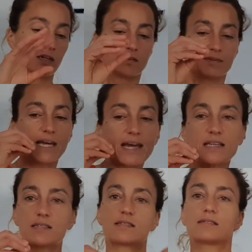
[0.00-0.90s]

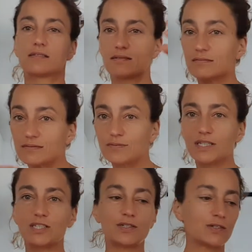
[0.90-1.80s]
taste,
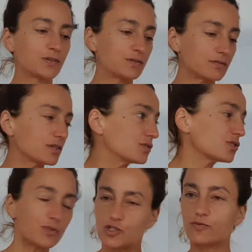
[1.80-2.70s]
redo, use
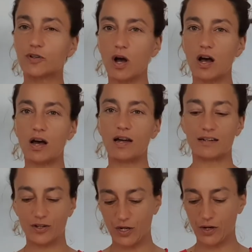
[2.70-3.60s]
what you've got,
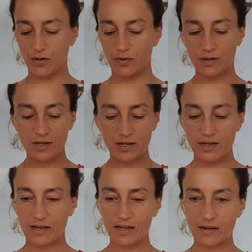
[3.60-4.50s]
you know,
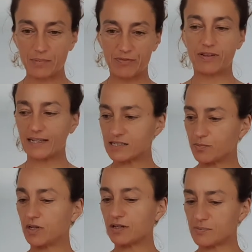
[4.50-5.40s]
be
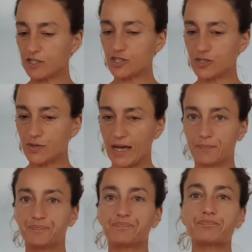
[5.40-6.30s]
flexible as much as you can.
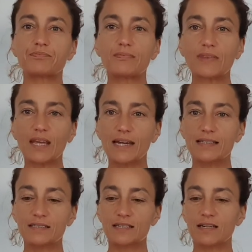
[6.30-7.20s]

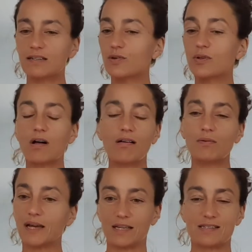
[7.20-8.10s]
And you will
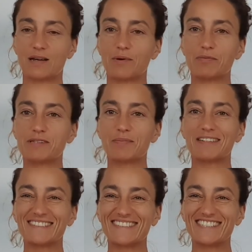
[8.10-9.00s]
always come up with something
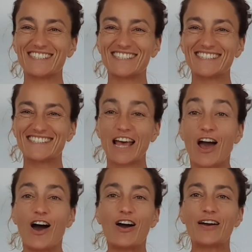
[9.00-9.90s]
delicious.
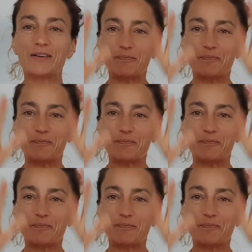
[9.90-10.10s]
All right,